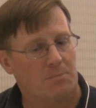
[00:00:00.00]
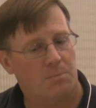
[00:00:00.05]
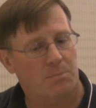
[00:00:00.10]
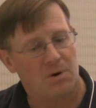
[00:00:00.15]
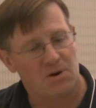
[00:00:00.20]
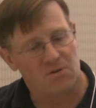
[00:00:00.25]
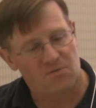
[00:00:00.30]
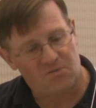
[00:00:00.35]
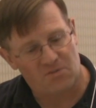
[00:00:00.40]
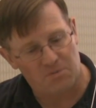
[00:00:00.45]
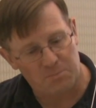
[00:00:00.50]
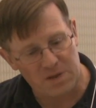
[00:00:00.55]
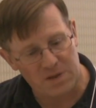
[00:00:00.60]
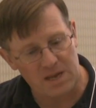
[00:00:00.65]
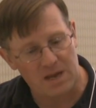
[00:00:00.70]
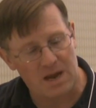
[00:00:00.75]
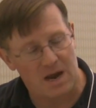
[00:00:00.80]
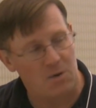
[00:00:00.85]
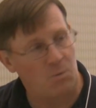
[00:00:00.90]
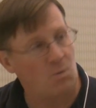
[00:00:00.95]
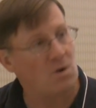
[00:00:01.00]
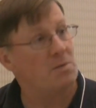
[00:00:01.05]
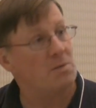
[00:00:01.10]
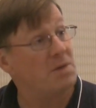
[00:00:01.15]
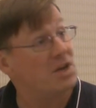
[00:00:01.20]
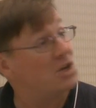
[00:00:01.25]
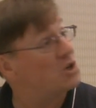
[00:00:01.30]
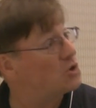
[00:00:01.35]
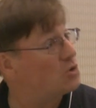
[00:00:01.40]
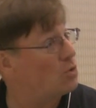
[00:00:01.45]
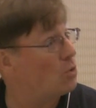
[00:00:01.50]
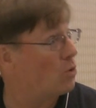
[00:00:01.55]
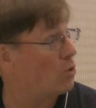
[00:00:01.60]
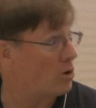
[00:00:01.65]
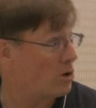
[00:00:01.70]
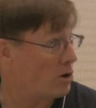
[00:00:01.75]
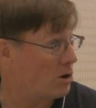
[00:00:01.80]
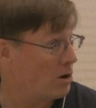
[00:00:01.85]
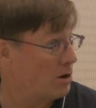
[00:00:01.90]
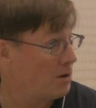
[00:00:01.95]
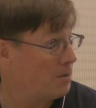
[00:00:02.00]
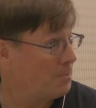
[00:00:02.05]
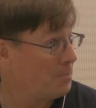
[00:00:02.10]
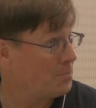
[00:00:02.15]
But for me, I want to make sure